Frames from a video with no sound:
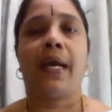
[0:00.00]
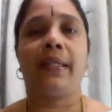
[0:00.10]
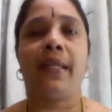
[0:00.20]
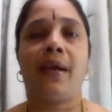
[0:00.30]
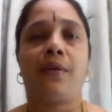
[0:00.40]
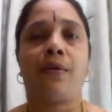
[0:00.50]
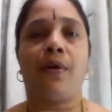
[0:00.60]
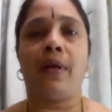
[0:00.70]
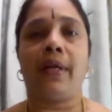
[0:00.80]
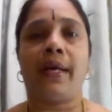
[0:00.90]
and they are
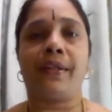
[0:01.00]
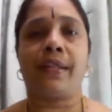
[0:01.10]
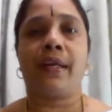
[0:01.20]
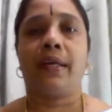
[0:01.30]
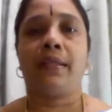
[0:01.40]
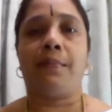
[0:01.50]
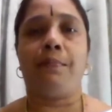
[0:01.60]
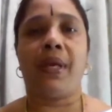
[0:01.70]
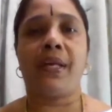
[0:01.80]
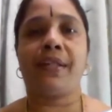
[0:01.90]
called as the
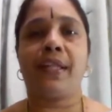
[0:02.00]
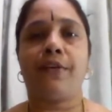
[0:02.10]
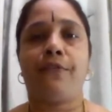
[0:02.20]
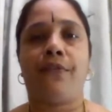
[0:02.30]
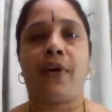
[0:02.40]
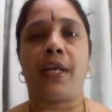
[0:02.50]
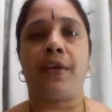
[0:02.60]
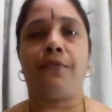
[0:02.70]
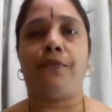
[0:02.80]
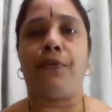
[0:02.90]
basic
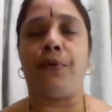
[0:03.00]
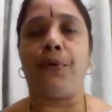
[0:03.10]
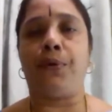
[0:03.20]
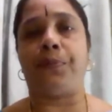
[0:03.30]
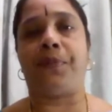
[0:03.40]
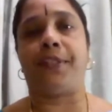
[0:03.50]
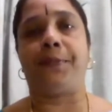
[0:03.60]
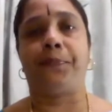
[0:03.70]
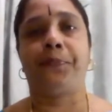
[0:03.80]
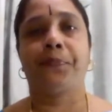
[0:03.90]
5 food groups.